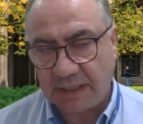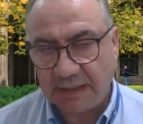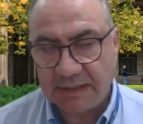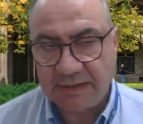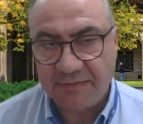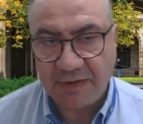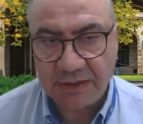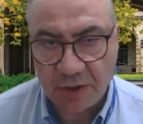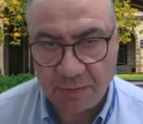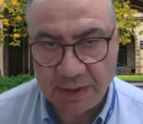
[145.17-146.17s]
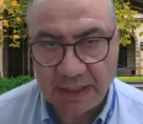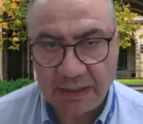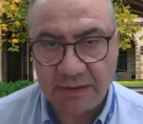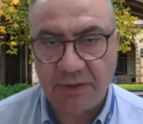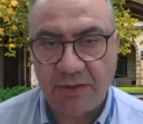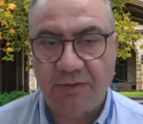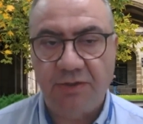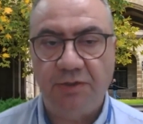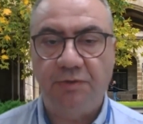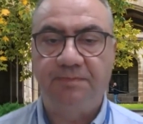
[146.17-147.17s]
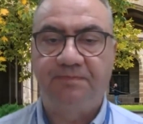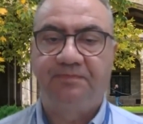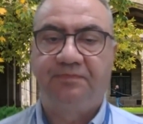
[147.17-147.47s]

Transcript: and it's a very topical talk too.